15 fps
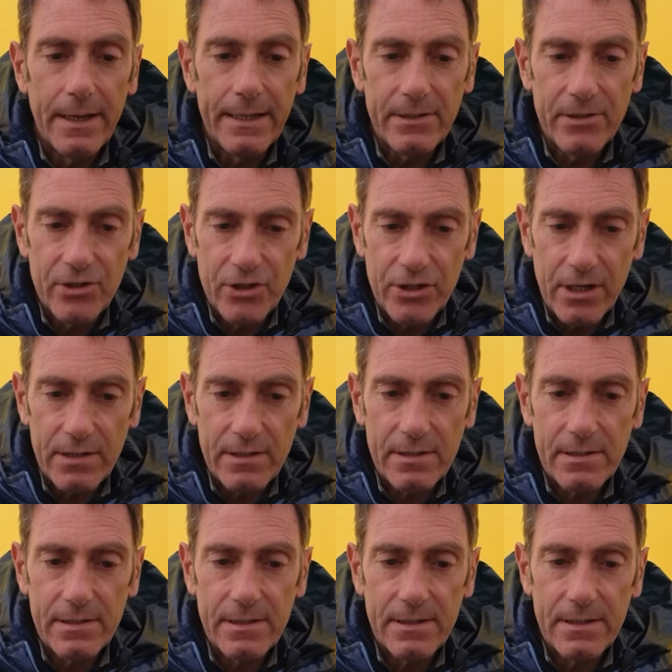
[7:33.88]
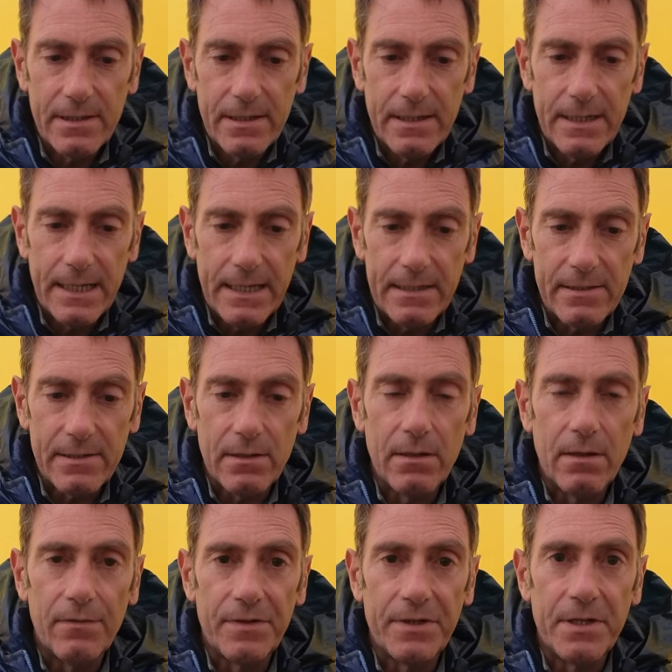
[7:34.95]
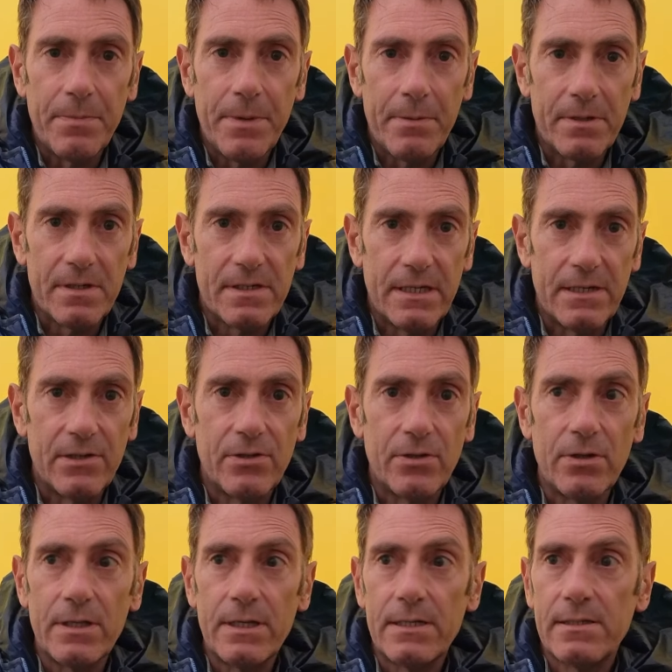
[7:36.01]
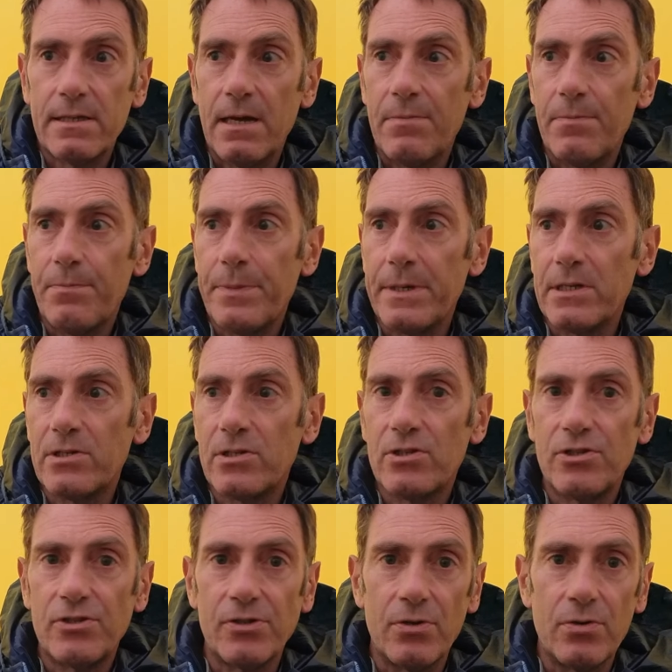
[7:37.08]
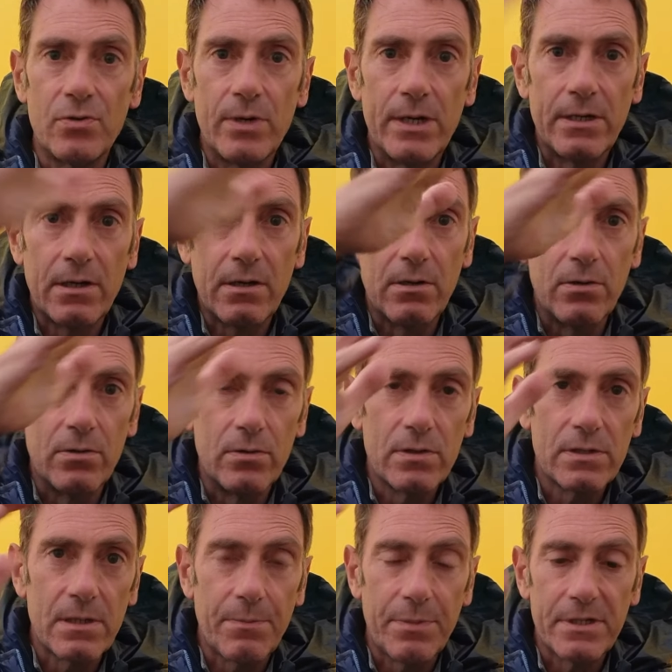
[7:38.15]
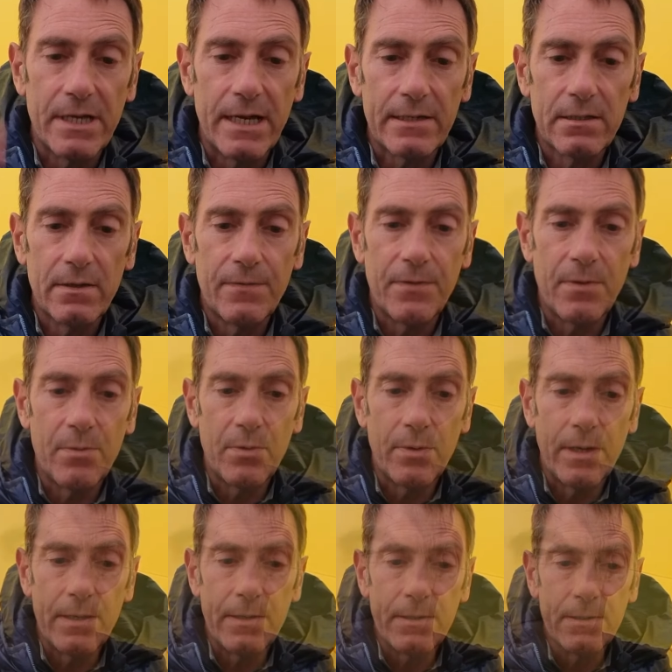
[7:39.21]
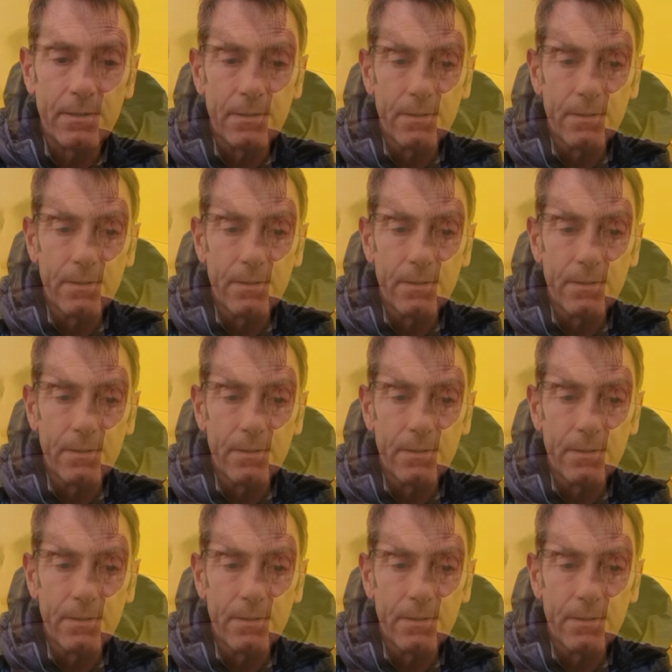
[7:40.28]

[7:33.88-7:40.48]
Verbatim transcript: It just is lovely to be able to sit and do this and be so enclosed and protected from the weather.